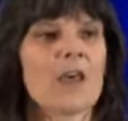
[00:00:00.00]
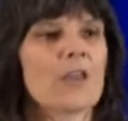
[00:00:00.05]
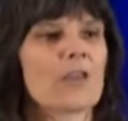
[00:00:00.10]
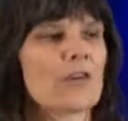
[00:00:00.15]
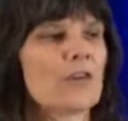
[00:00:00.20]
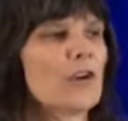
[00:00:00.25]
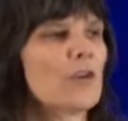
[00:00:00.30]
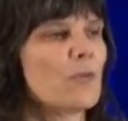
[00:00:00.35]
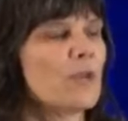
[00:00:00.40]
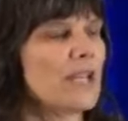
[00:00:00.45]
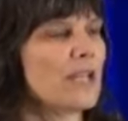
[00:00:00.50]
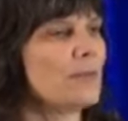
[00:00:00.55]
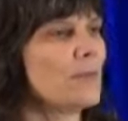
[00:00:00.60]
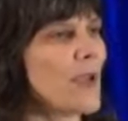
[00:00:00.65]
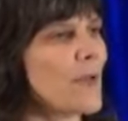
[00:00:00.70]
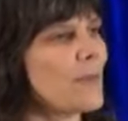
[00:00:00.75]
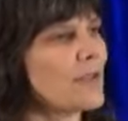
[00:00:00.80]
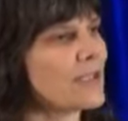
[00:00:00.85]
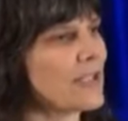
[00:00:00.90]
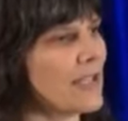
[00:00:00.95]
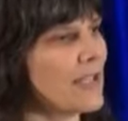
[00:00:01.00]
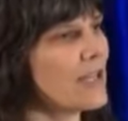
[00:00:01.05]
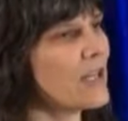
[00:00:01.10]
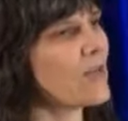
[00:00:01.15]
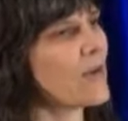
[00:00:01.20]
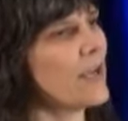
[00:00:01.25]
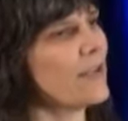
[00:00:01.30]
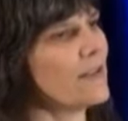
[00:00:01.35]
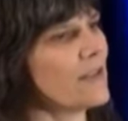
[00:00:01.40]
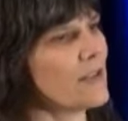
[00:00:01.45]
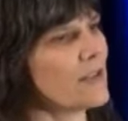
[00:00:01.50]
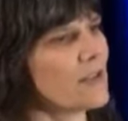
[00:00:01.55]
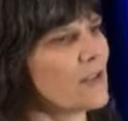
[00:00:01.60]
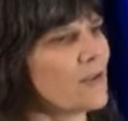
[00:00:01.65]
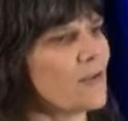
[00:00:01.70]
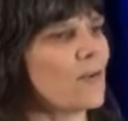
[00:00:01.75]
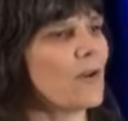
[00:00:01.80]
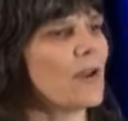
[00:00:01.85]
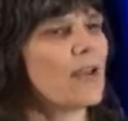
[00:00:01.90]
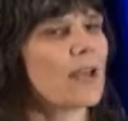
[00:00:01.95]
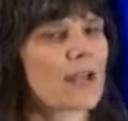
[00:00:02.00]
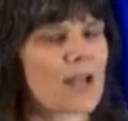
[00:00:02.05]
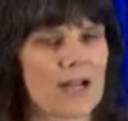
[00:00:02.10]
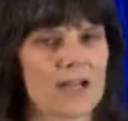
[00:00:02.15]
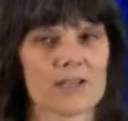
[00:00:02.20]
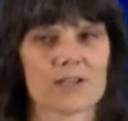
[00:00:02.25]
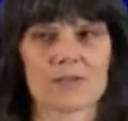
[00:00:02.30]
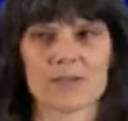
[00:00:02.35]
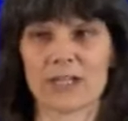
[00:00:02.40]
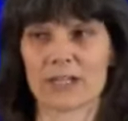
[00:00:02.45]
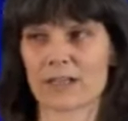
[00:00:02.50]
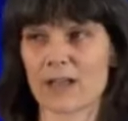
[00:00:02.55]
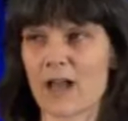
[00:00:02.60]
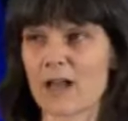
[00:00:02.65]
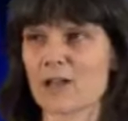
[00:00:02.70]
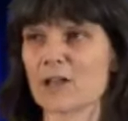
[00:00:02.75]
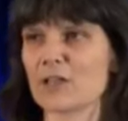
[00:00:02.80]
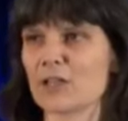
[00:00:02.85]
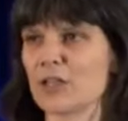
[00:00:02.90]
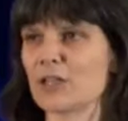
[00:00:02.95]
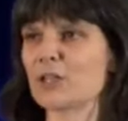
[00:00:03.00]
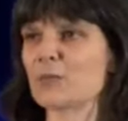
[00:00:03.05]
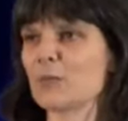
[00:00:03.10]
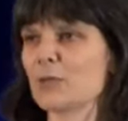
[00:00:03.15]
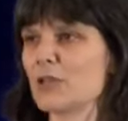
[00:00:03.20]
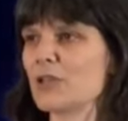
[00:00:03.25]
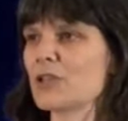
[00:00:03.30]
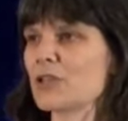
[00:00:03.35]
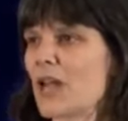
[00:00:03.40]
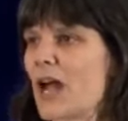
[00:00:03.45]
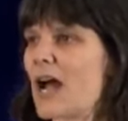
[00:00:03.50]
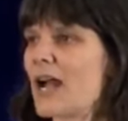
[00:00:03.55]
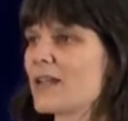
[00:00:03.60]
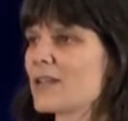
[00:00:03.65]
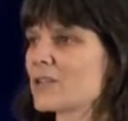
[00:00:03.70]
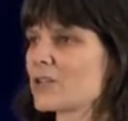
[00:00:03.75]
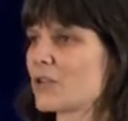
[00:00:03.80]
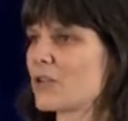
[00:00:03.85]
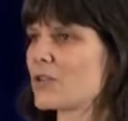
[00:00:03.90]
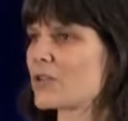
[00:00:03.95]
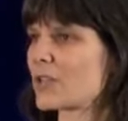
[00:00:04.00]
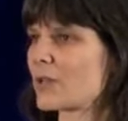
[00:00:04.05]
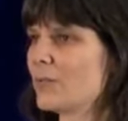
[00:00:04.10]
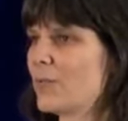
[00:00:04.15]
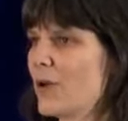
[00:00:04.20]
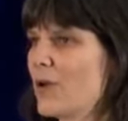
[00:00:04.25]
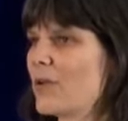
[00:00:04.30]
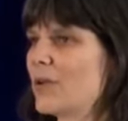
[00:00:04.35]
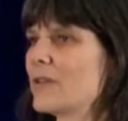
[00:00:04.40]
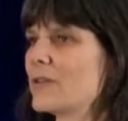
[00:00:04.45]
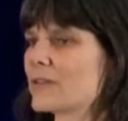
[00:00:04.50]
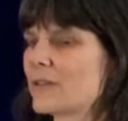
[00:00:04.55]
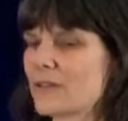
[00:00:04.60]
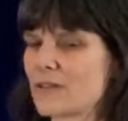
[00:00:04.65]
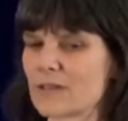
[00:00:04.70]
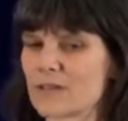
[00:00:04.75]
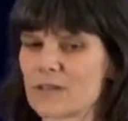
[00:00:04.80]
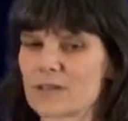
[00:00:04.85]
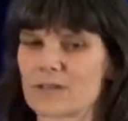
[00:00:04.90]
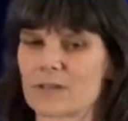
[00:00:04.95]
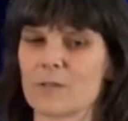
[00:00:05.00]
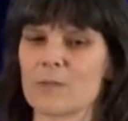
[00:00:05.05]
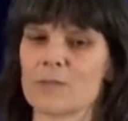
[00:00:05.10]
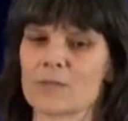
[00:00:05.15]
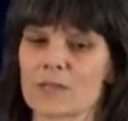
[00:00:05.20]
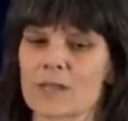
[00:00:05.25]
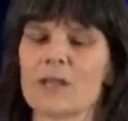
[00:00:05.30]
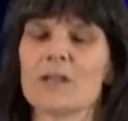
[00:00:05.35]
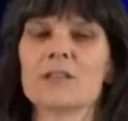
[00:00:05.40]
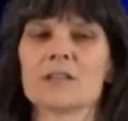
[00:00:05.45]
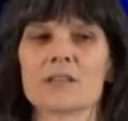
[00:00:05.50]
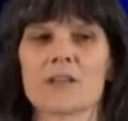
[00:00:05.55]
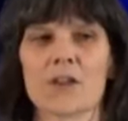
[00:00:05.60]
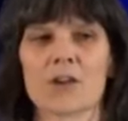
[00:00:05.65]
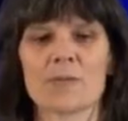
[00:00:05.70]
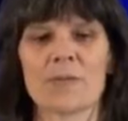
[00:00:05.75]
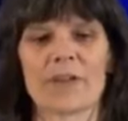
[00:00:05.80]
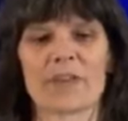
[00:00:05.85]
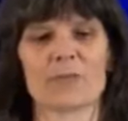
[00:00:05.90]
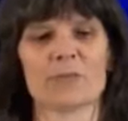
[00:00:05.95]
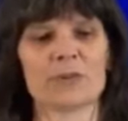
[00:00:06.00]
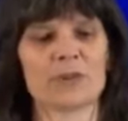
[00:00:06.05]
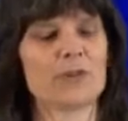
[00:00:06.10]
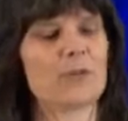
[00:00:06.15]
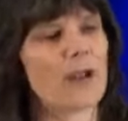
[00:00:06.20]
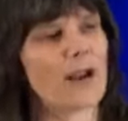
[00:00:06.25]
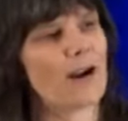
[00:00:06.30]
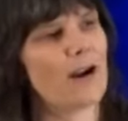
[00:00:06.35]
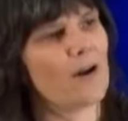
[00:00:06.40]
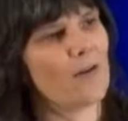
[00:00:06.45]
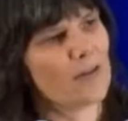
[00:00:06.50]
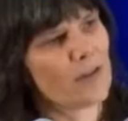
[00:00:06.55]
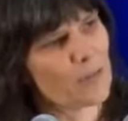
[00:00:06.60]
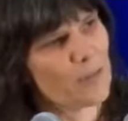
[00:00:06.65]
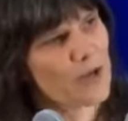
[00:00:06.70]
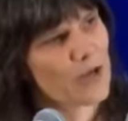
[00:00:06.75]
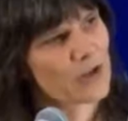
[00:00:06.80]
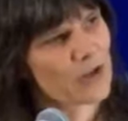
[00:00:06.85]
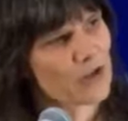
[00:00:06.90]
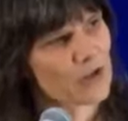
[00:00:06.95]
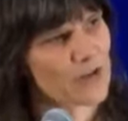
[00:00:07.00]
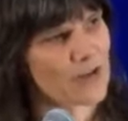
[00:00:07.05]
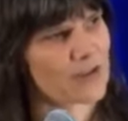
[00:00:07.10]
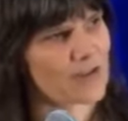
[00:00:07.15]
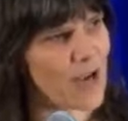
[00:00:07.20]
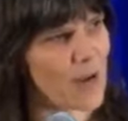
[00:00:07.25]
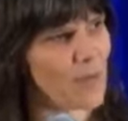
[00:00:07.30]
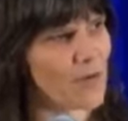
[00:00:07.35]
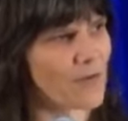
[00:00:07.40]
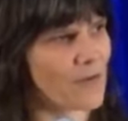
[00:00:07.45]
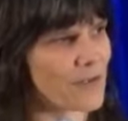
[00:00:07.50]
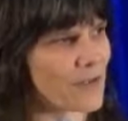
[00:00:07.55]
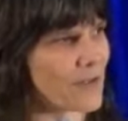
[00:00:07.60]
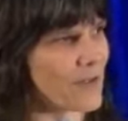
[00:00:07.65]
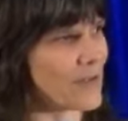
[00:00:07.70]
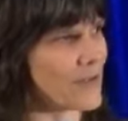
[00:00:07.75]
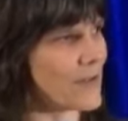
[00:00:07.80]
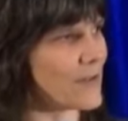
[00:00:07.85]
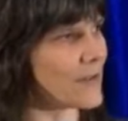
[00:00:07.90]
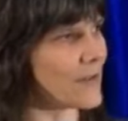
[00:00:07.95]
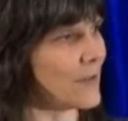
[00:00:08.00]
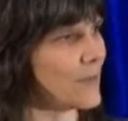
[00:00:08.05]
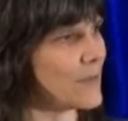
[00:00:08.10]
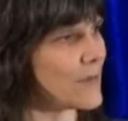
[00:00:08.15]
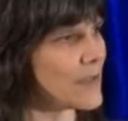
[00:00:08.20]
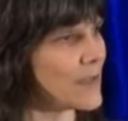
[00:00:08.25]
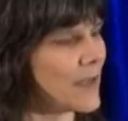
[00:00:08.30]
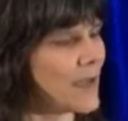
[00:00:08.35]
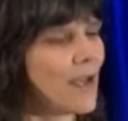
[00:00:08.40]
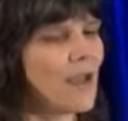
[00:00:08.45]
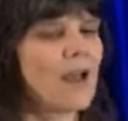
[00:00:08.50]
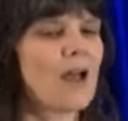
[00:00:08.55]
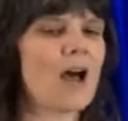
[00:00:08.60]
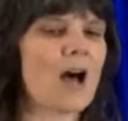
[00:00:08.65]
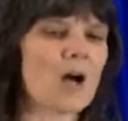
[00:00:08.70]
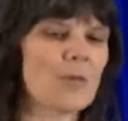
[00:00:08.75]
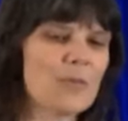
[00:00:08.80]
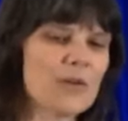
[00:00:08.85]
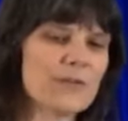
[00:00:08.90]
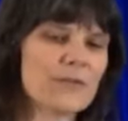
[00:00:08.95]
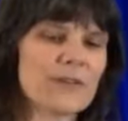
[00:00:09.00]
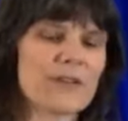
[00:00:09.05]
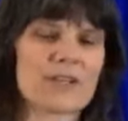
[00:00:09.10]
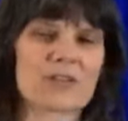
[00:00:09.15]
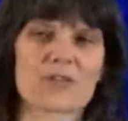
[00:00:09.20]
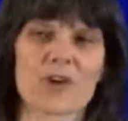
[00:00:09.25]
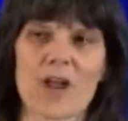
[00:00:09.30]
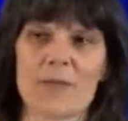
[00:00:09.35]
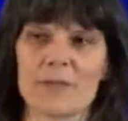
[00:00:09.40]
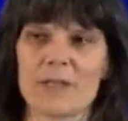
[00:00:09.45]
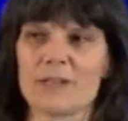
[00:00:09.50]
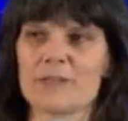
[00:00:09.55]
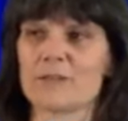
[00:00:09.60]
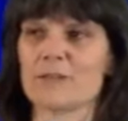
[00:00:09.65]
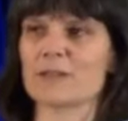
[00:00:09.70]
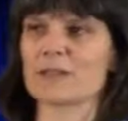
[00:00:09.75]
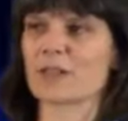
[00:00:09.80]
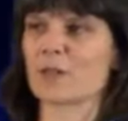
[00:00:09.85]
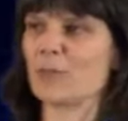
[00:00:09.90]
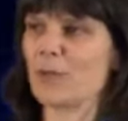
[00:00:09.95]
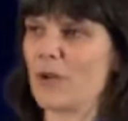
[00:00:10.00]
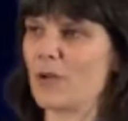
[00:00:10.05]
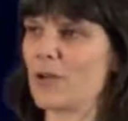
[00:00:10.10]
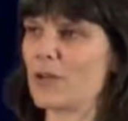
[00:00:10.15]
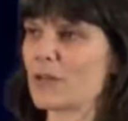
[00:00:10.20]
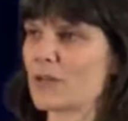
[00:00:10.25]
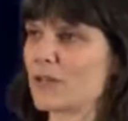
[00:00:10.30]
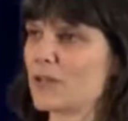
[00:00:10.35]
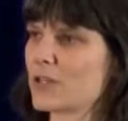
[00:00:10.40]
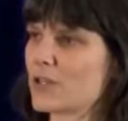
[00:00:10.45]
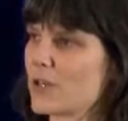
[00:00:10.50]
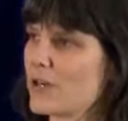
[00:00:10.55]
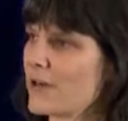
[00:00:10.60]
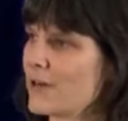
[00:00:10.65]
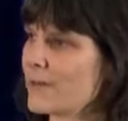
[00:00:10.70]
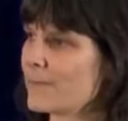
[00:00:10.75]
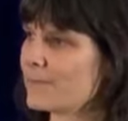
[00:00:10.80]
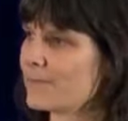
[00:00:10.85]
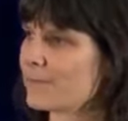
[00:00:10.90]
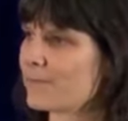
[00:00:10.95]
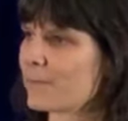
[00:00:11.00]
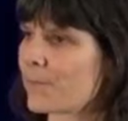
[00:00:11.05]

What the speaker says: Third, we need to be able to integrate these 2 kinds of technology to produce high assurance components and systems, denoted by the blue arrow in the pictures of the cyber-physical systems. I'll briefly describe each of these components in turn.